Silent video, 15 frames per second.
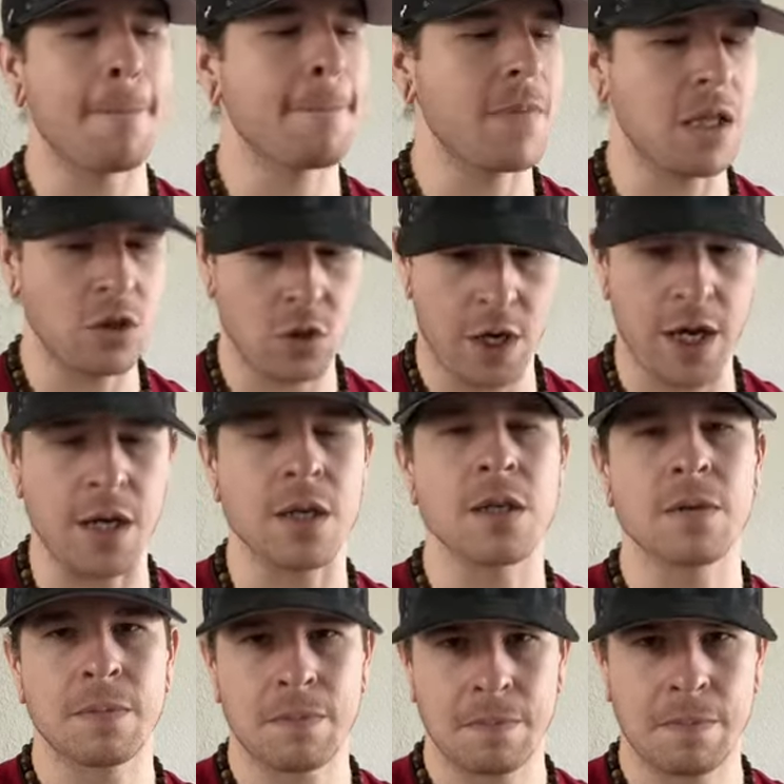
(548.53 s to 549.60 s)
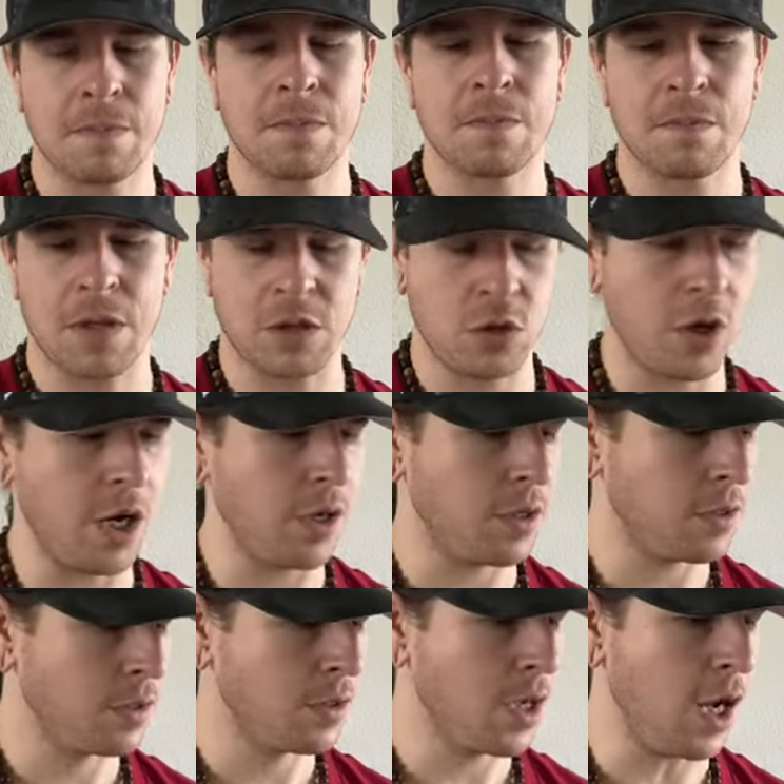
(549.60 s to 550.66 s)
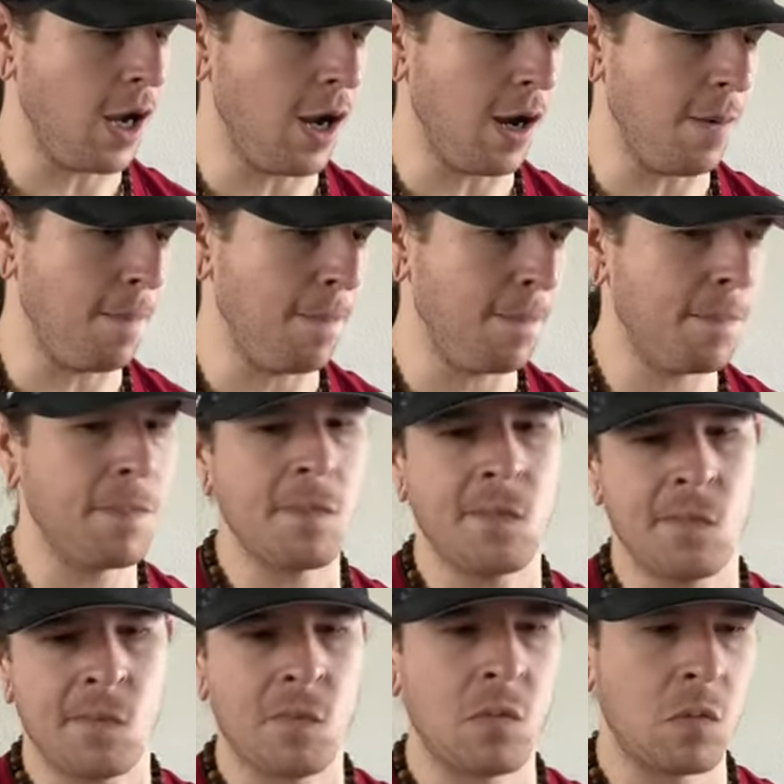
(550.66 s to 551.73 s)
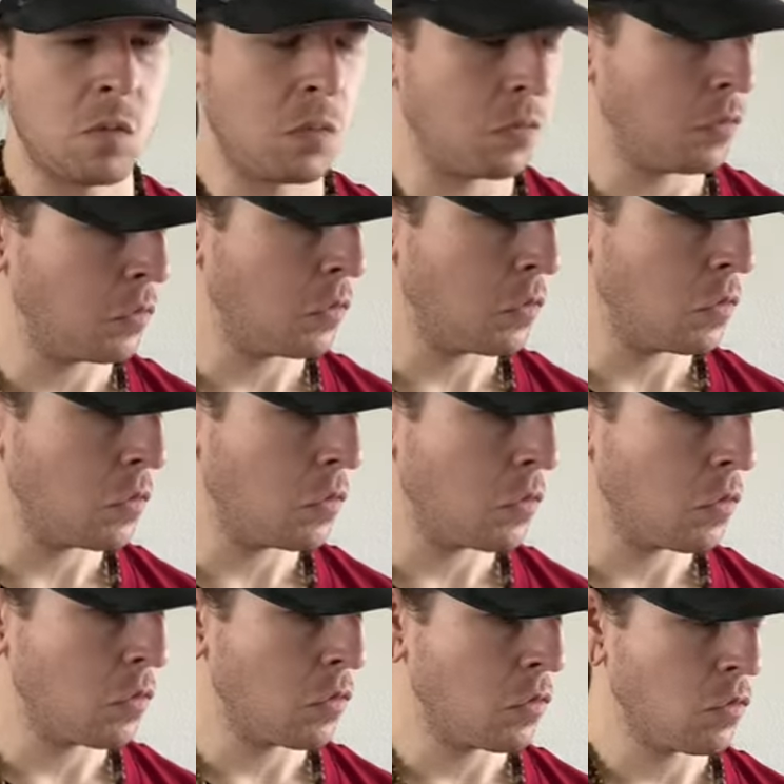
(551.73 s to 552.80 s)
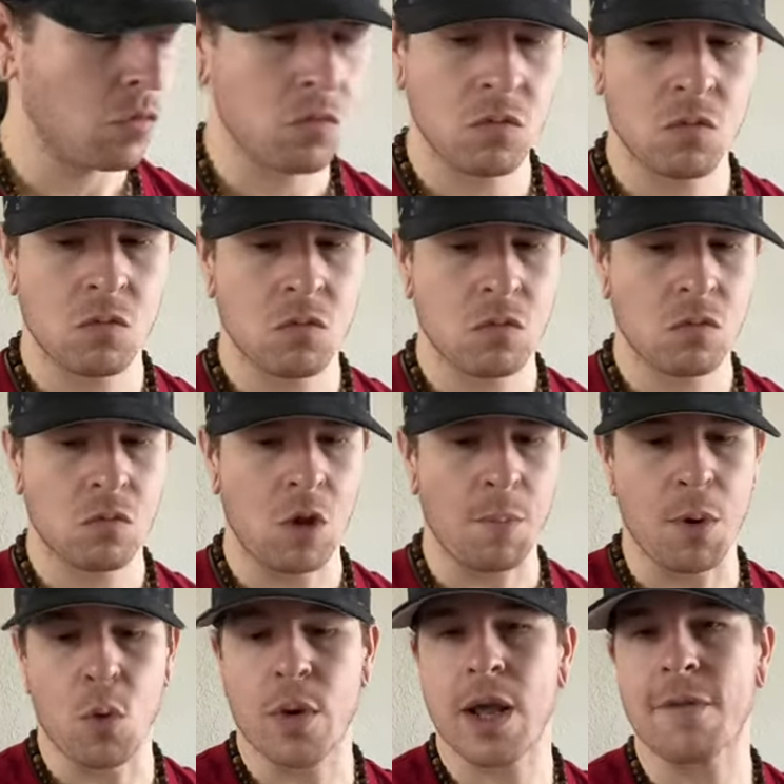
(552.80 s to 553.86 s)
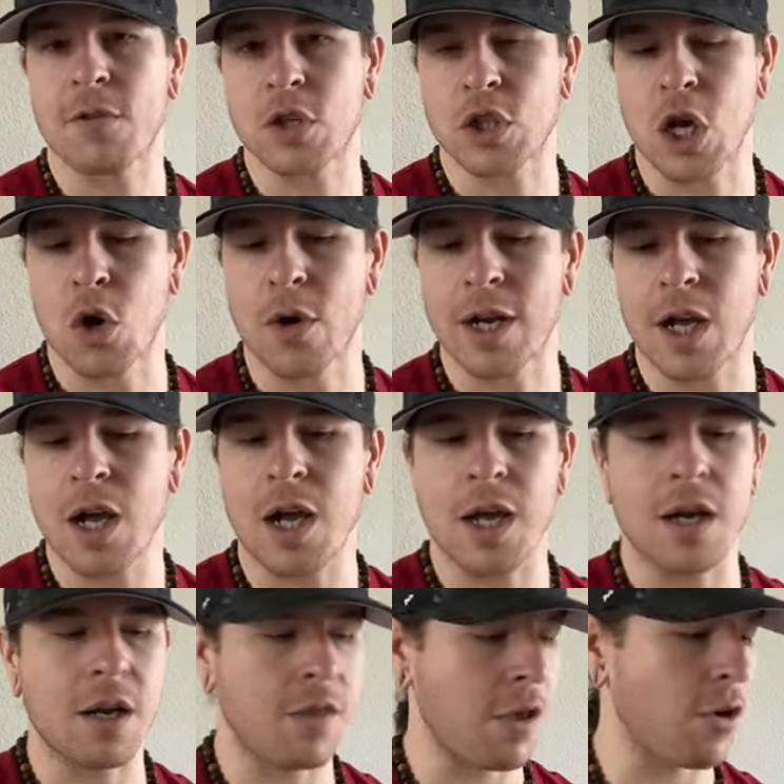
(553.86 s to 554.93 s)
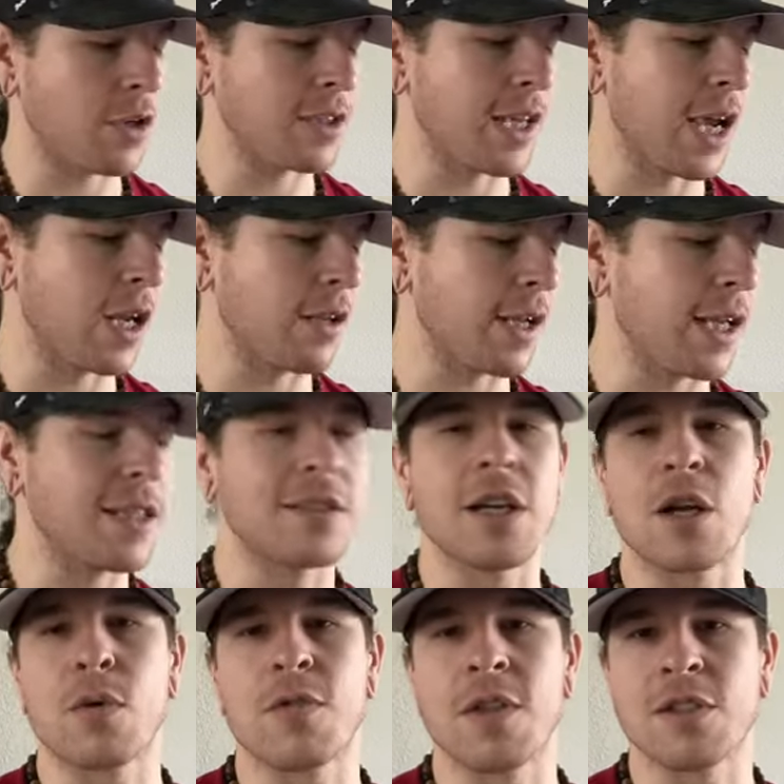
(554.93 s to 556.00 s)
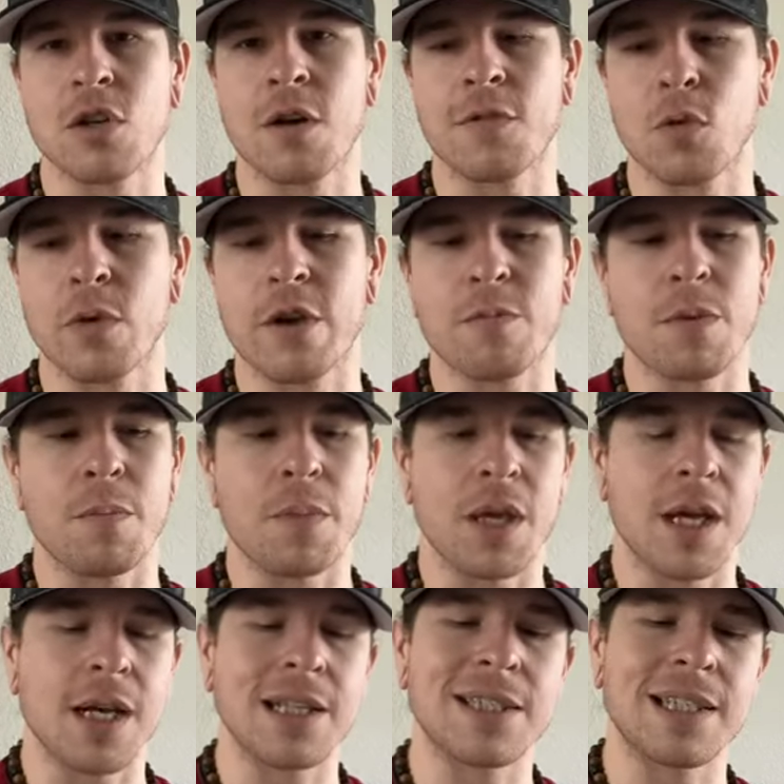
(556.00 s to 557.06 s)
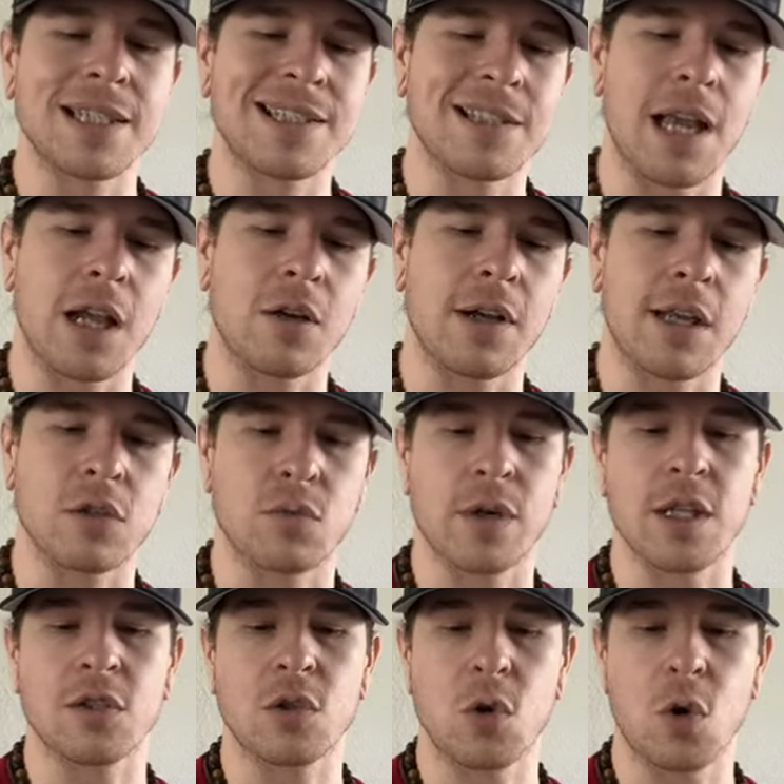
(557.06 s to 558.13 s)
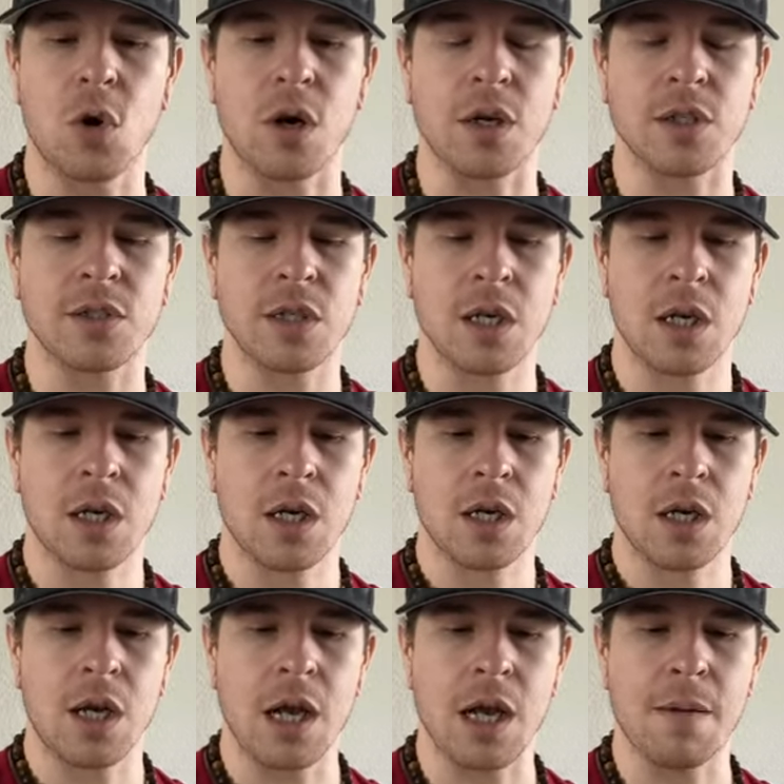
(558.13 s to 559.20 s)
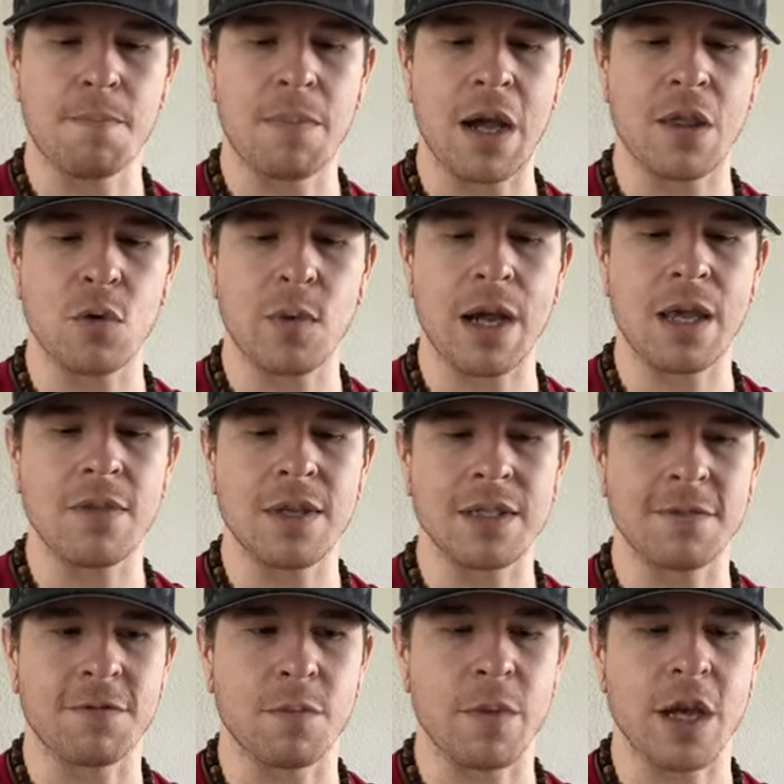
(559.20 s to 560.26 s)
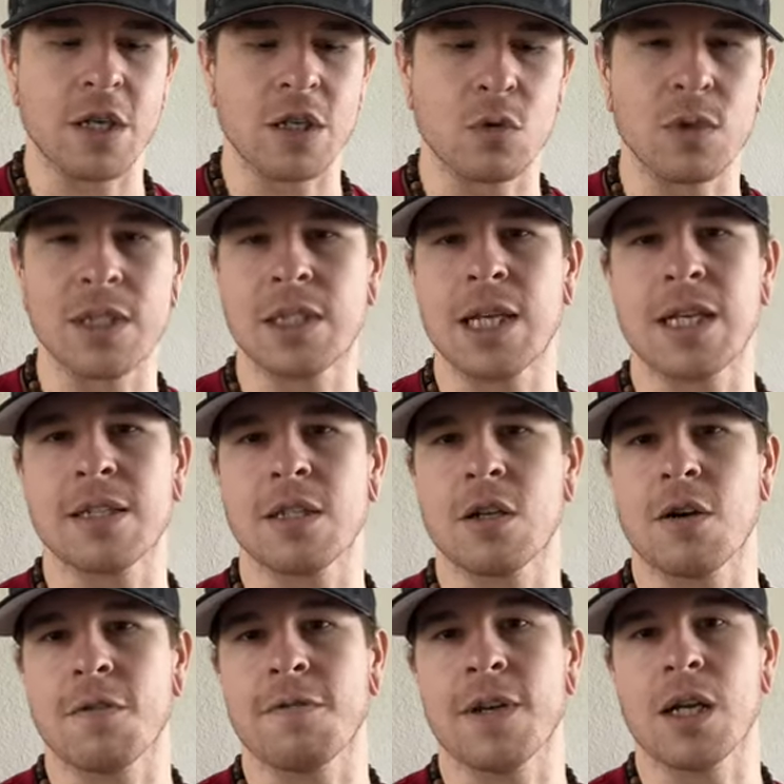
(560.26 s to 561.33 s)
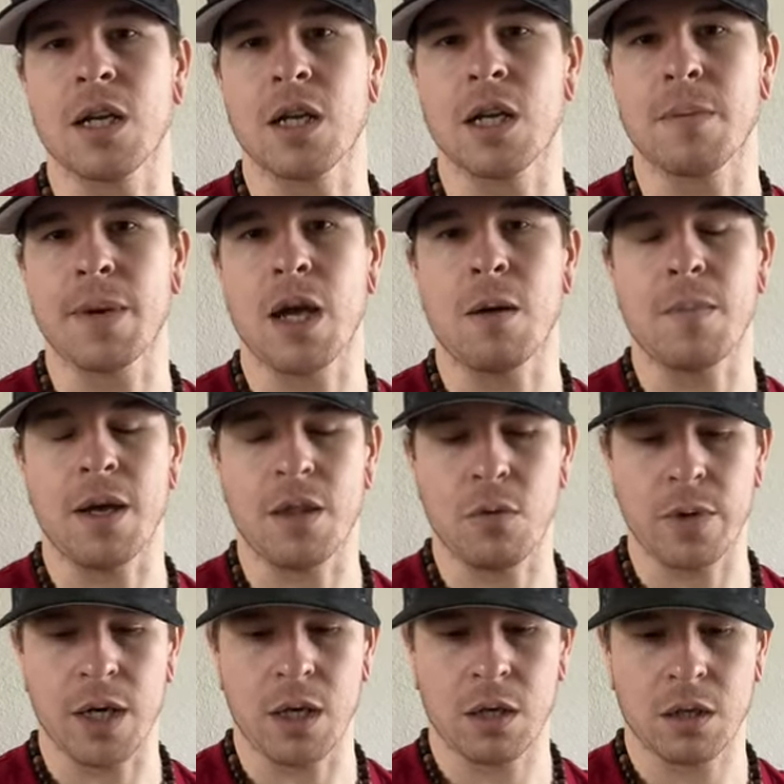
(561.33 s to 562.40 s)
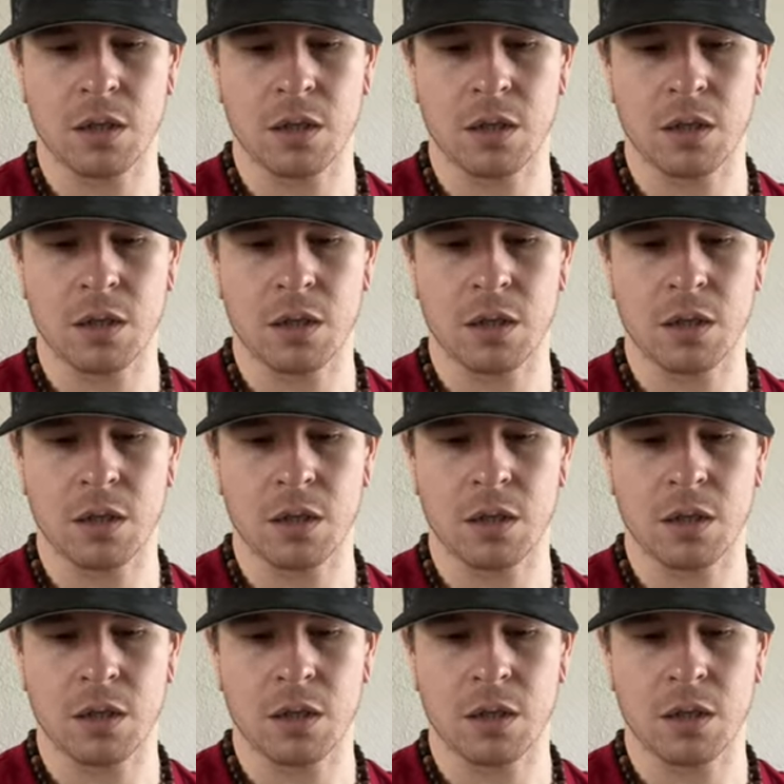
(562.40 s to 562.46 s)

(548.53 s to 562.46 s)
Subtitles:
That's great. But whatever's going on, they're saying like, it's done with, it's over with, but because this cycle has run its course, by the way, this information was destined or fated to come out, by the way.